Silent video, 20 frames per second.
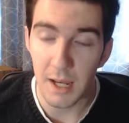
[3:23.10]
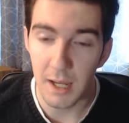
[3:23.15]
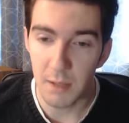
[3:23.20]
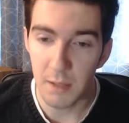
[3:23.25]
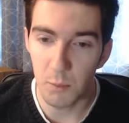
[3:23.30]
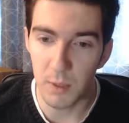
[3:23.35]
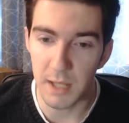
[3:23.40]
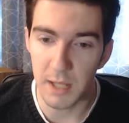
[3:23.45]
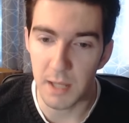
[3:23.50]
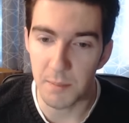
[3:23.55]

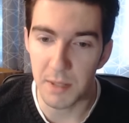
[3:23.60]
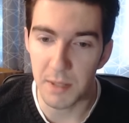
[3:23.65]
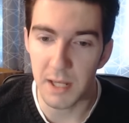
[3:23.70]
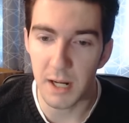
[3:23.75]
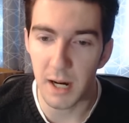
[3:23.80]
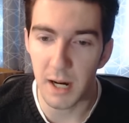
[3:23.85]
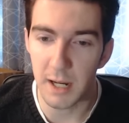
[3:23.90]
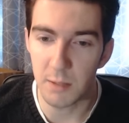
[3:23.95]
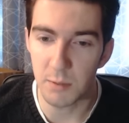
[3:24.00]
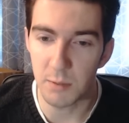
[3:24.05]
when they beat
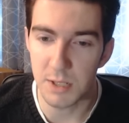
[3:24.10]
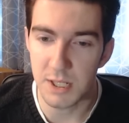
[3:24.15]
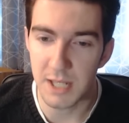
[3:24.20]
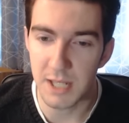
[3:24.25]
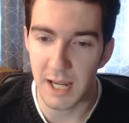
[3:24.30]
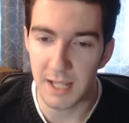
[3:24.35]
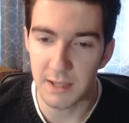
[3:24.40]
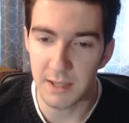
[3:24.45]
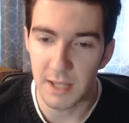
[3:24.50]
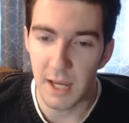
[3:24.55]
Iowa
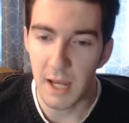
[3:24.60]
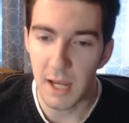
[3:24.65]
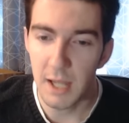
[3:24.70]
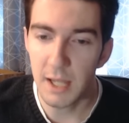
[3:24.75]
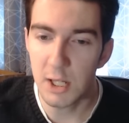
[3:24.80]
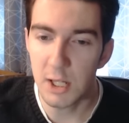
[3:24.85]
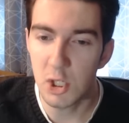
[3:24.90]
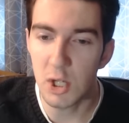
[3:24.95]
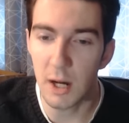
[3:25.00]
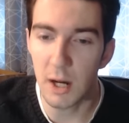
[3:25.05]
State. They
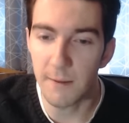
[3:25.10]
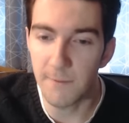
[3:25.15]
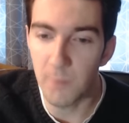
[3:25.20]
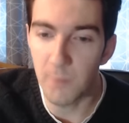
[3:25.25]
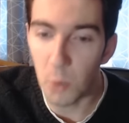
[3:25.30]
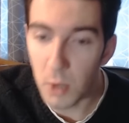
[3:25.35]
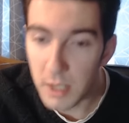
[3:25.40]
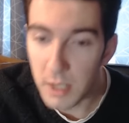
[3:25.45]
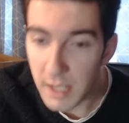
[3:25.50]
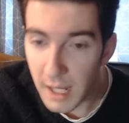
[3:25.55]
shot
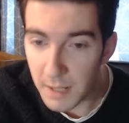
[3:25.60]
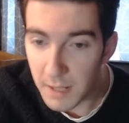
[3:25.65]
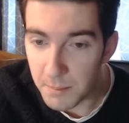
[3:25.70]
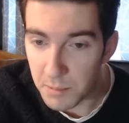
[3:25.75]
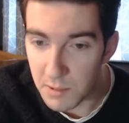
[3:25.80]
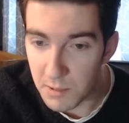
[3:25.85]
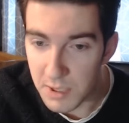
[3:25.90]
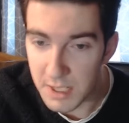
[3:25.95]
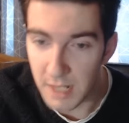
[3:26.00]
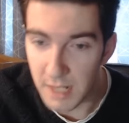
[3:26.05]

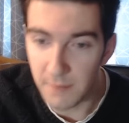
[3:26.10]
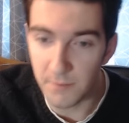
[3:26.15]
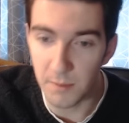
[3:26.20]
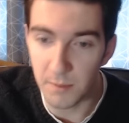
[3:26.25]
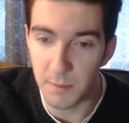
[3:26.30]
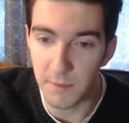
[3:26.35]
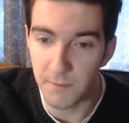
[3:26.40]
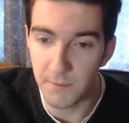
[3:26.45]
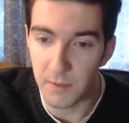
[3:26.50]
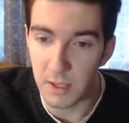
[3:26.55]
48% from
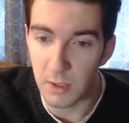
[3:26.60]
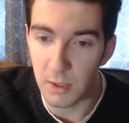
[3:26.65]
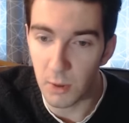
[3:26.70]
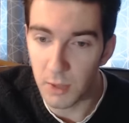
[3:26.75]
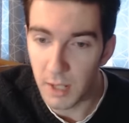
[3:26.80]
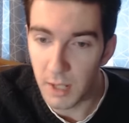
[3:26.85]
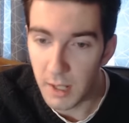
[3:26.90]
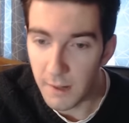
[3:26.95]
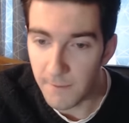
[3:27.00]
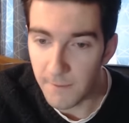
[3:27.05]
the field,
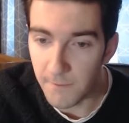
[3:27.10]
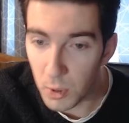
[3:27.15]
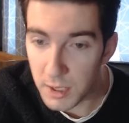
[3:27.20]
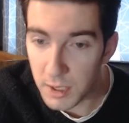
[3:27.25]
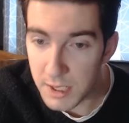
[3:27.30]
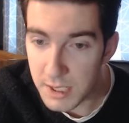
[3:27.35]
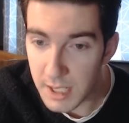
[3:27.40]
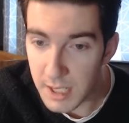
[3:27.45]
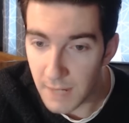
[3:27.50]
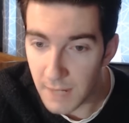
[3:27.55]

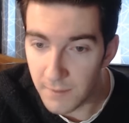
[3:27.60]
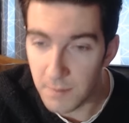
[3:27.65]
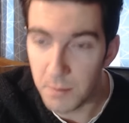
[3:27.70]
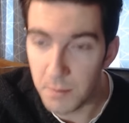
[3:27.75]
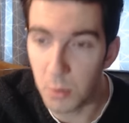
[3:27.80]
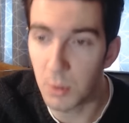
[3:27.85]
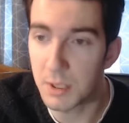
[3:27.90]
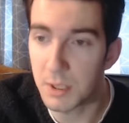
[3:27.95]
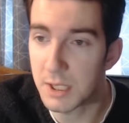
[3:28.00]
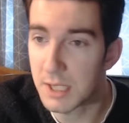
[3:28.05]

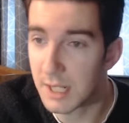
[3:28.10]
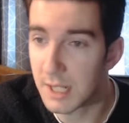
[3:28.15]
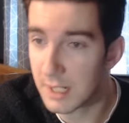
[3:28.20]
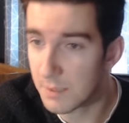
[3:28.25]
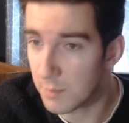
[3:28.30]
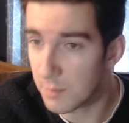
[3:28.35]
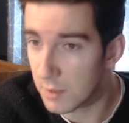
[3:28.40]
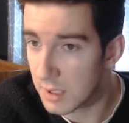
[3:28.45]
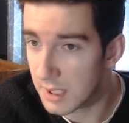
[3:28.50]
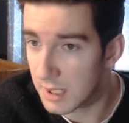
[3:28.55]

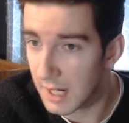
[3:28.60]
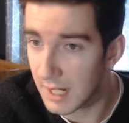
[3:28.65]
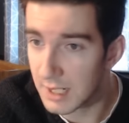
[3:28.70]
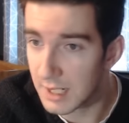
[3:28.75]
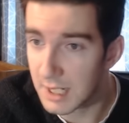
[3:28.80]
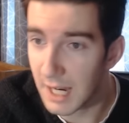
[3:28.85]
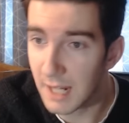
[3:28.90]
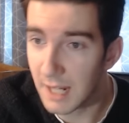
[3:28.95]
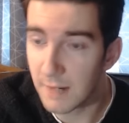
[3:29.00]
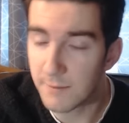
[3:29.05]
47.6%,
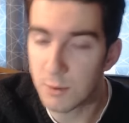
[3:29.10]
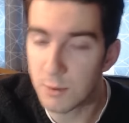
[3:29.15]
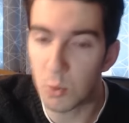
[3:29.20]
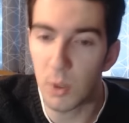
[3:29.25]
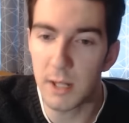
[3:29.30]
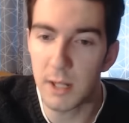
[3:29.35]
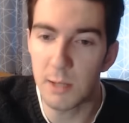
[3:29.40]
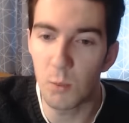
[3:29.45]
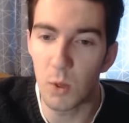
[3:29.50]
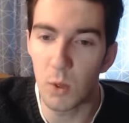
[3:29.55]
10 of
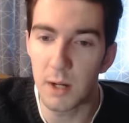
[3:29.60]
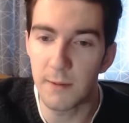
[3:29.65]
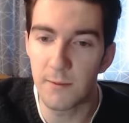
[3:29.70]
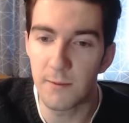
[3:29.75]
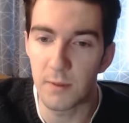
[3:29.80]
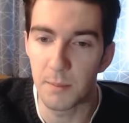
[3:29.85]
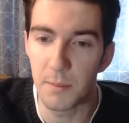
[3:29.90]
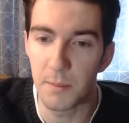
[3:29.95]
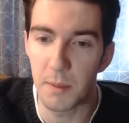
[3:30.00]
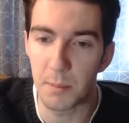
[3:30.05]
21
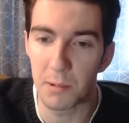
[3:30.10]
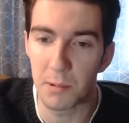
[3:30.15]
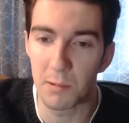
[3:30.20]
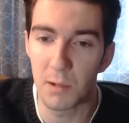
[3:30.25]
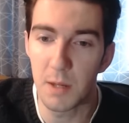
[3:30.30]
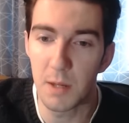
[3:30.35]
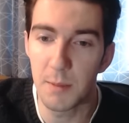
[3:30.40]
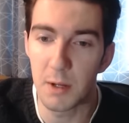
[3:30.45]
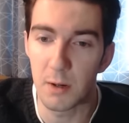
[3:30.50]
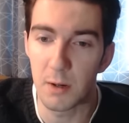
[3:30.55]
from the
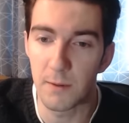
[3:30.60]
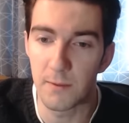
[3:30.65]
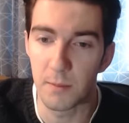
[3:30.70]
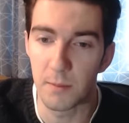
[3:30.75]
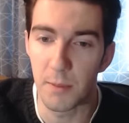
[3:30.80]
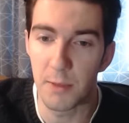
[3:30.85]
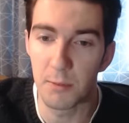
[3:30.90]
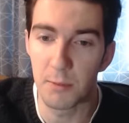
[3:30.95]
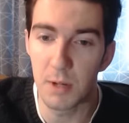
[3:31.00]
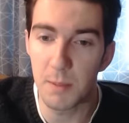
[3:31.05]
perimeter,
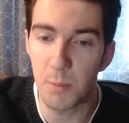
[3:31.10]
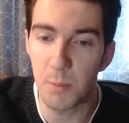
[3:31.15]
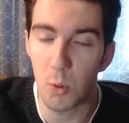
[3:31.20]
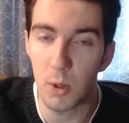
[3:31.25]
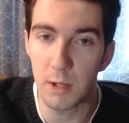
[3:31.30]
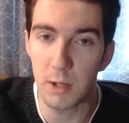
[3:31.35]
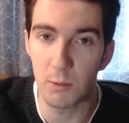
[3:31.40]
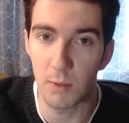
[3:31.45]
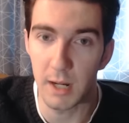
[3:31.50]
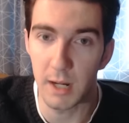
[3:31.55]
from three
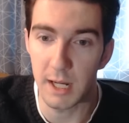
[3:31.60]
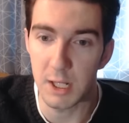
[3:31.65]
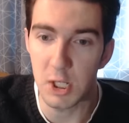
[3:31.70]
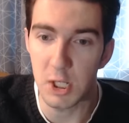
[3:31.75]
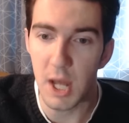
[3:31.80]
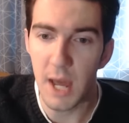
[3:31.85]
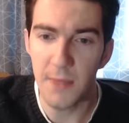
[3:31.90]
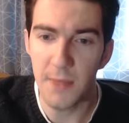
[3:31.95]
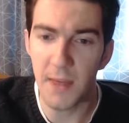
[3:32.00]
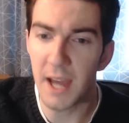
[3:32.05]
point
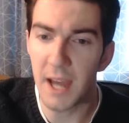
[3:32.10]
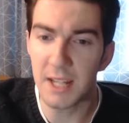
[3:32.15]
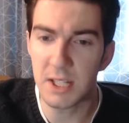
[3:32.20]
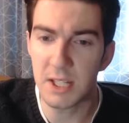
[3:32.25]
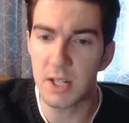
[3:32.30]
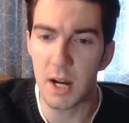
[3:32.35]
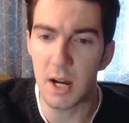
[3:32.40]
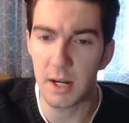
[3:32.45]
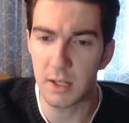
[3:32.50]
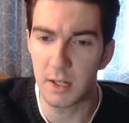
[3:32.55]
range. That's
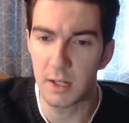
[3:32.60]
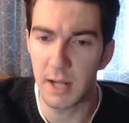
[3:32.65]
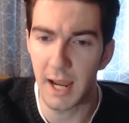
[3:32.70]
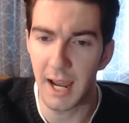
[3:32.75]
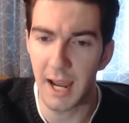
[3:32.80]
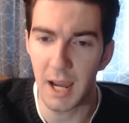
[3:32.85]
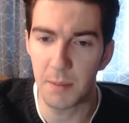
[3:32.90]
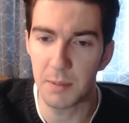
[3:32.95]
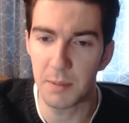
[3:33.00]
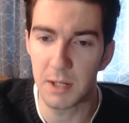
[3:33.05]
not going to
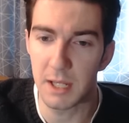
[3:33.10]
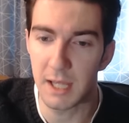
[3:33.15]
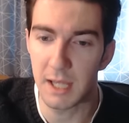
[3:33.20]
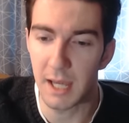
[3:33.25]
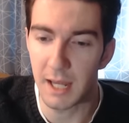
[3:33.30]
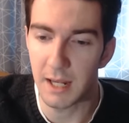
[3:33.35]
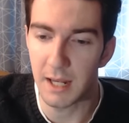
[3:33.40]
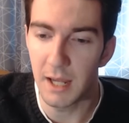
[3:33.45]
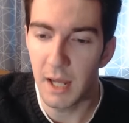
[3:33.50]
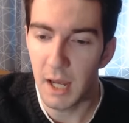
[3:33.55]
happen
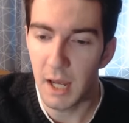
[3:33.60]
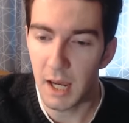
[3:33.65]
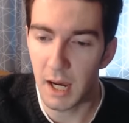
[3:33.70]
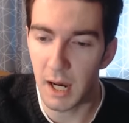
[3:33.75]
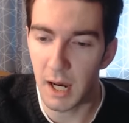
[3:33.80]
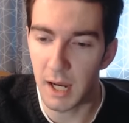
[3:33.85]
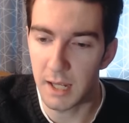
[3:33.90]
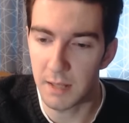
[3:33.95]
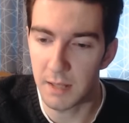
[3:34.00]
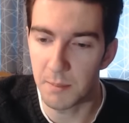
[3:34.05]
again,
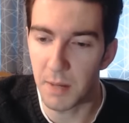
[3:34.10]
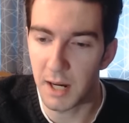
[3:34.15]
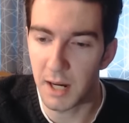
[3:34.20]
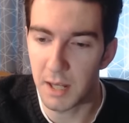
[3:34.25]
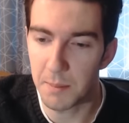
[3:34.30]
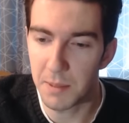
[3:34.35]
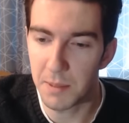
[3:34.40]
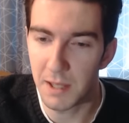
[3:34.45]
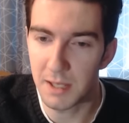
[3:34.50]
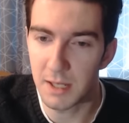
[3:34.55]
uh, in my
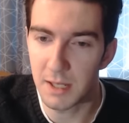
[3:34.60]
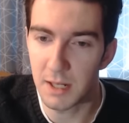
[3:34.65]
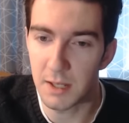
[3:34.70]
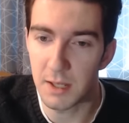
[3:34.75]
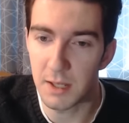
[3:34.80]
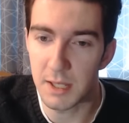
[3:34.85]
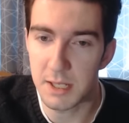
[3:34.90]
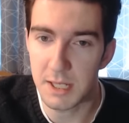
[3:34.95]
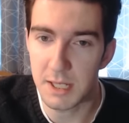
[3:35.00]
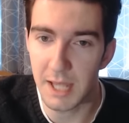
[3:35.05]
opinion, in
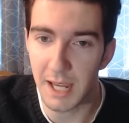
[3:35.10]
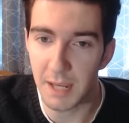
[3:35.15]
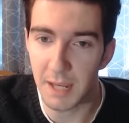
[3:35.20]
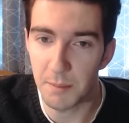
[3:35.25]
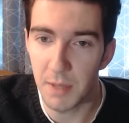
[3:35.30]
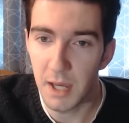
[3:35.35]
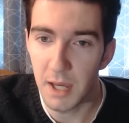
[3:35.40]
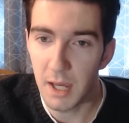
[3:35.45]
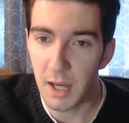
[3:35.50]
this game.